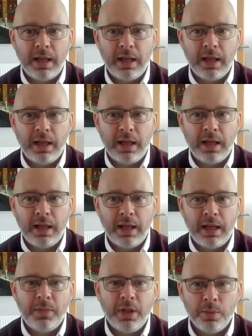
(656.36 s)
end of life
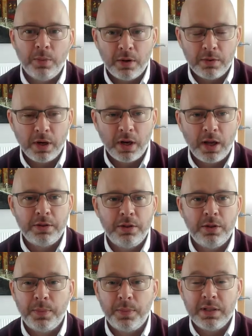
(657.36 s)
care. We don't like to
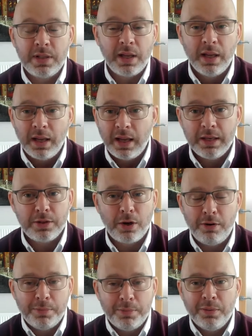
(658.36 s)
talk, because it's
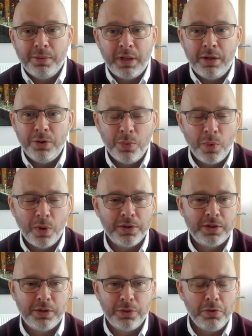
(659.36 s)
horrible. I mean, who
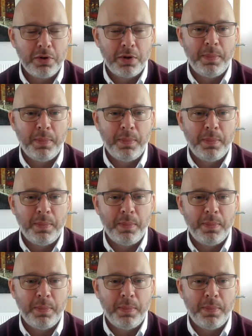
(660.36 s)
wants to talk